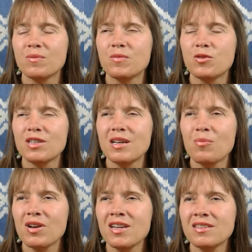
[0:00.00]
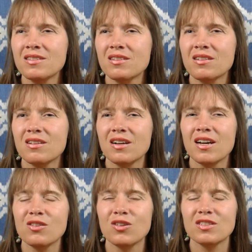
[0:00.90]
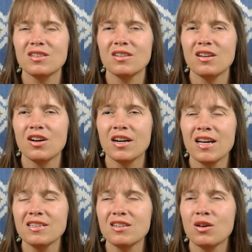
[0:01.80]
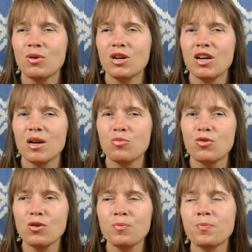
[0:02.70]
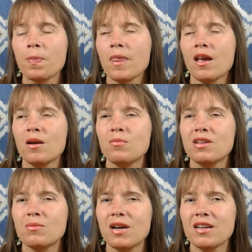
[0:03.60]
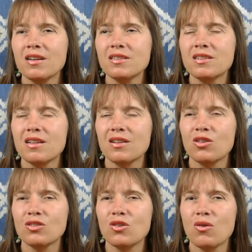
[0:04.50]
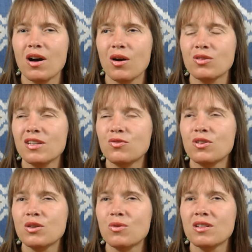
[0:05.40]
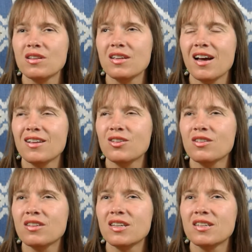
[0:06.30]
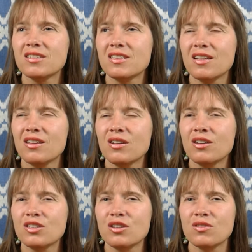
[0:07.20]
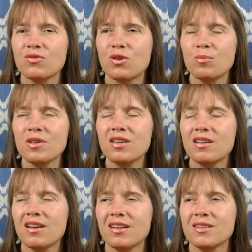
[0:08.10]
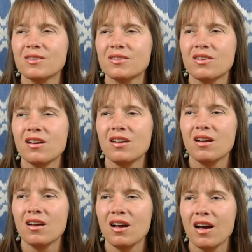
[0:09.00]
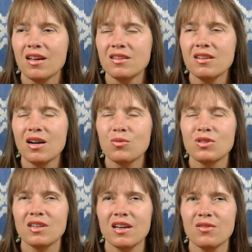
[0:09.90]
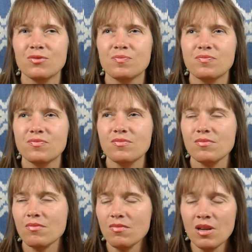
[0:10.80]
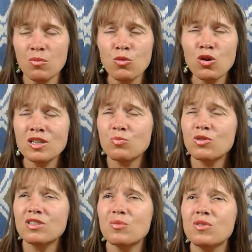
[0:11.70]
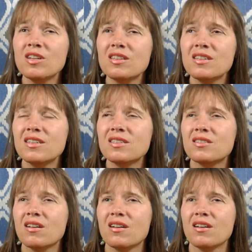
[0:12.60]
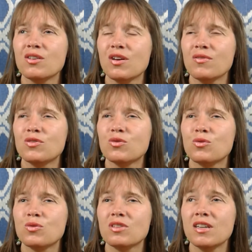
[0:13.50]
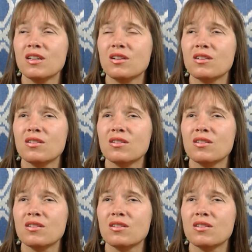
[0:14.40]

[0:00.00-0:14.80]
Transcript: for example, yes, guide dogs, they're nice, they're very helpful. But in my case, that I don't go out that frequently, I don't think it's that urgent for me, and I think I would have more responsibilities. You have to take